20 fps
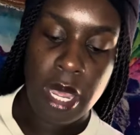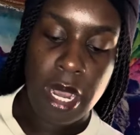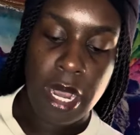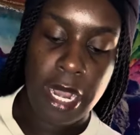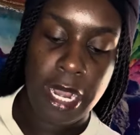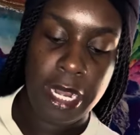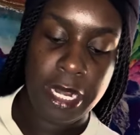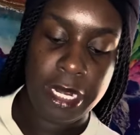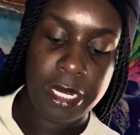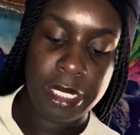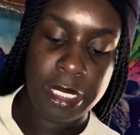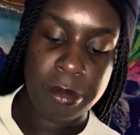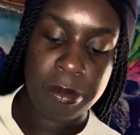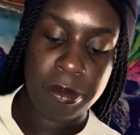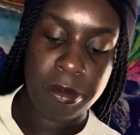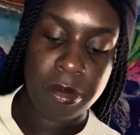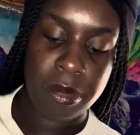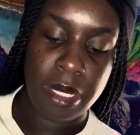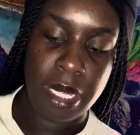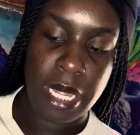
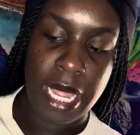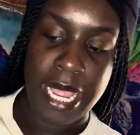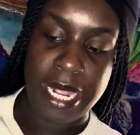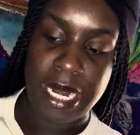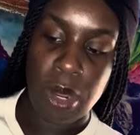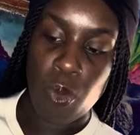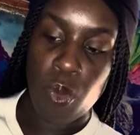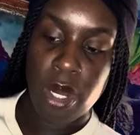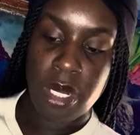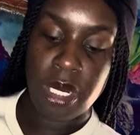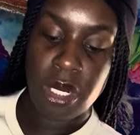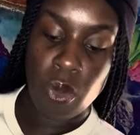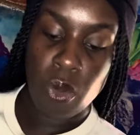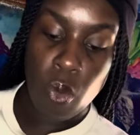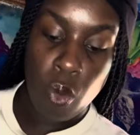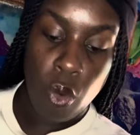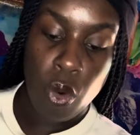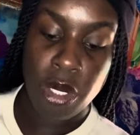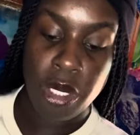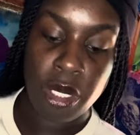And they wanted
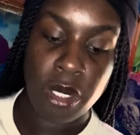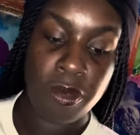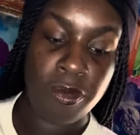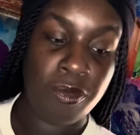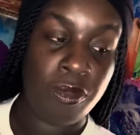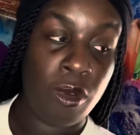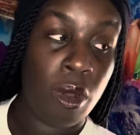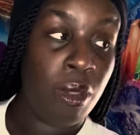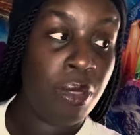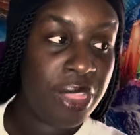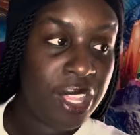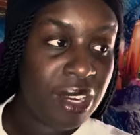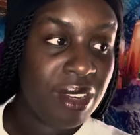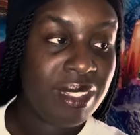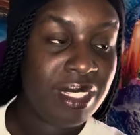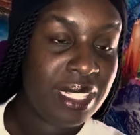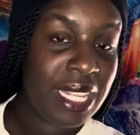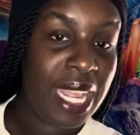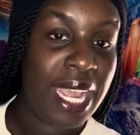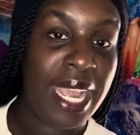order for their
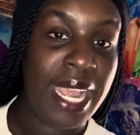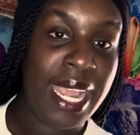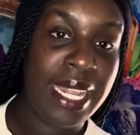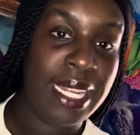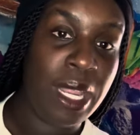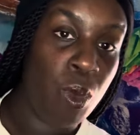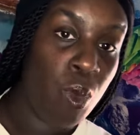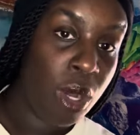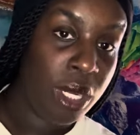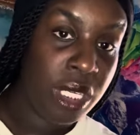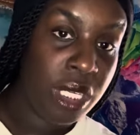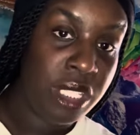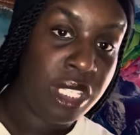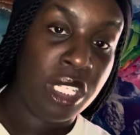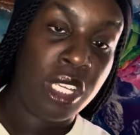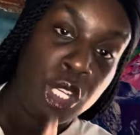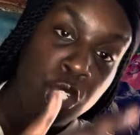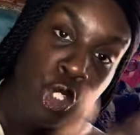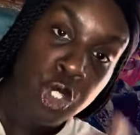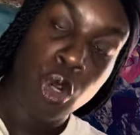side. They wanted to
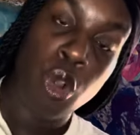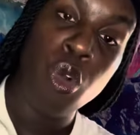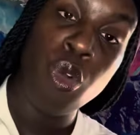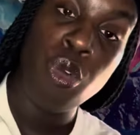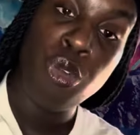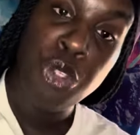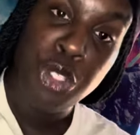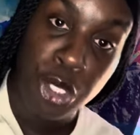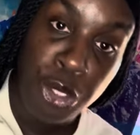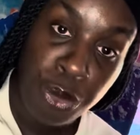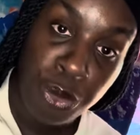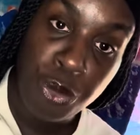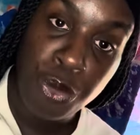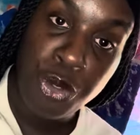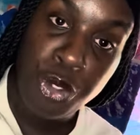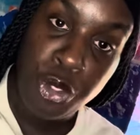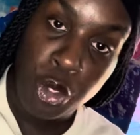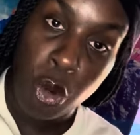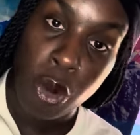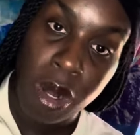control you,
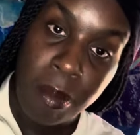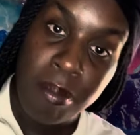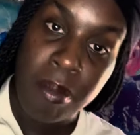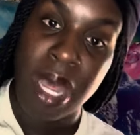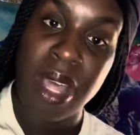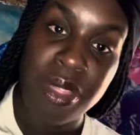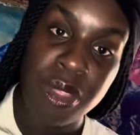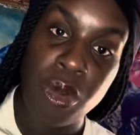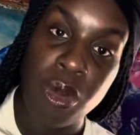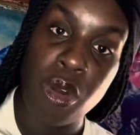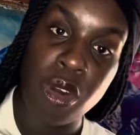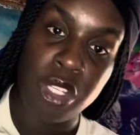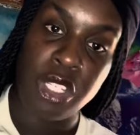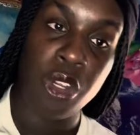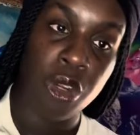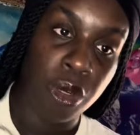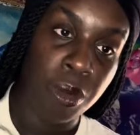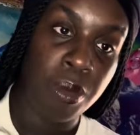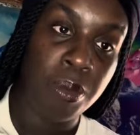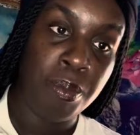your mother or
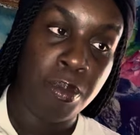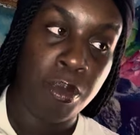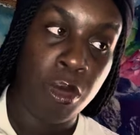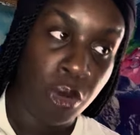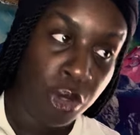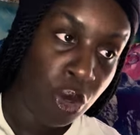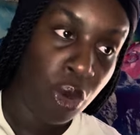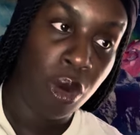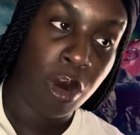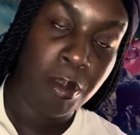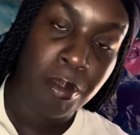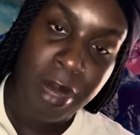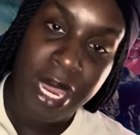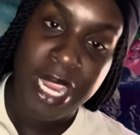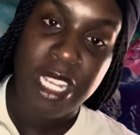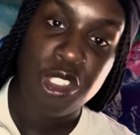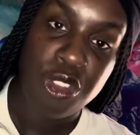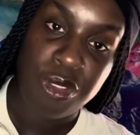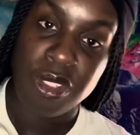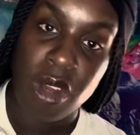your
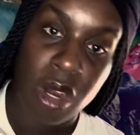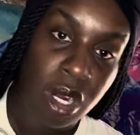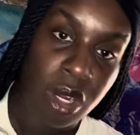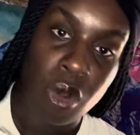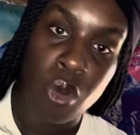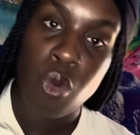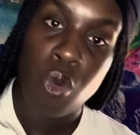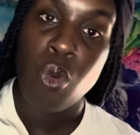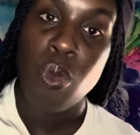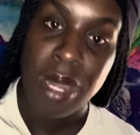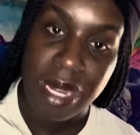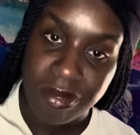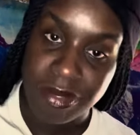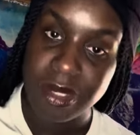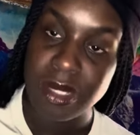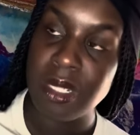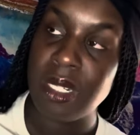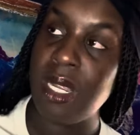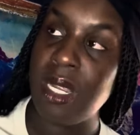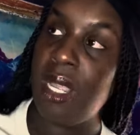matriarch or
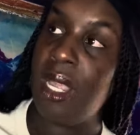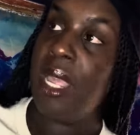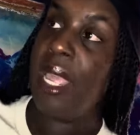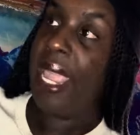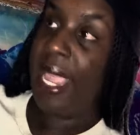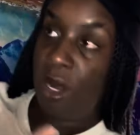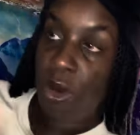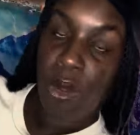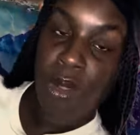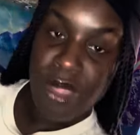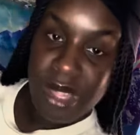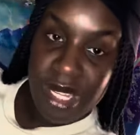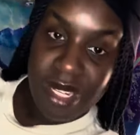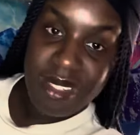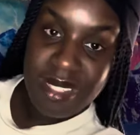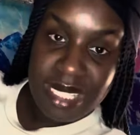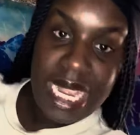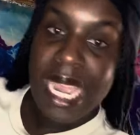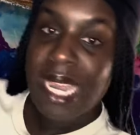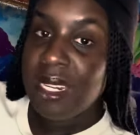whoever. And on their
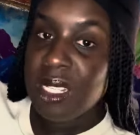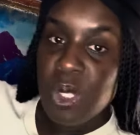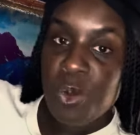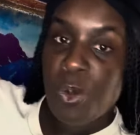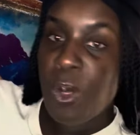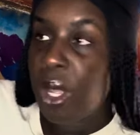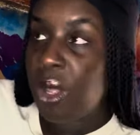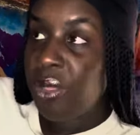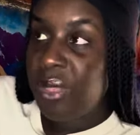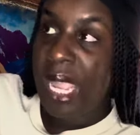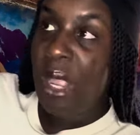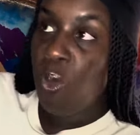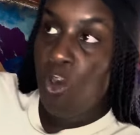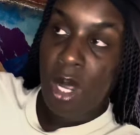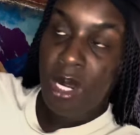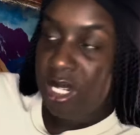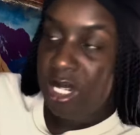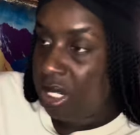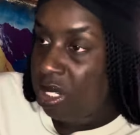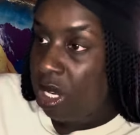side as well, they
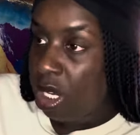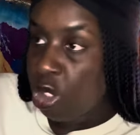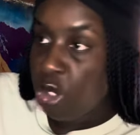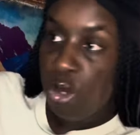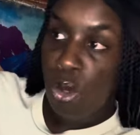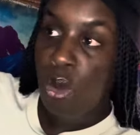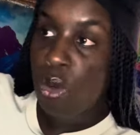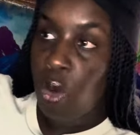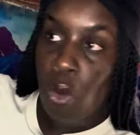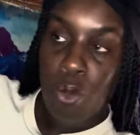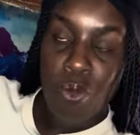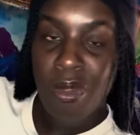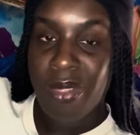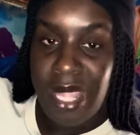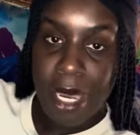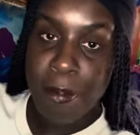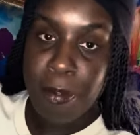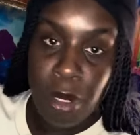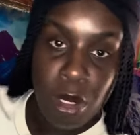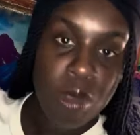wanted control over
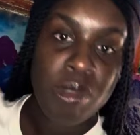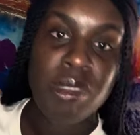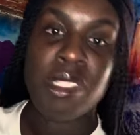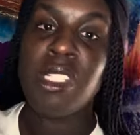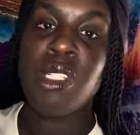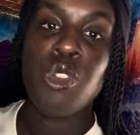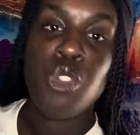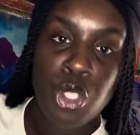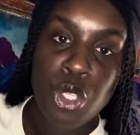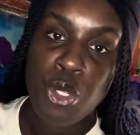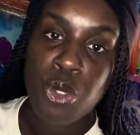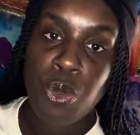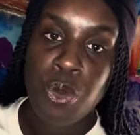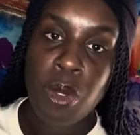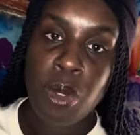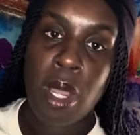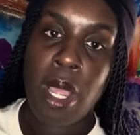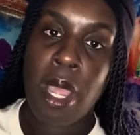that person too.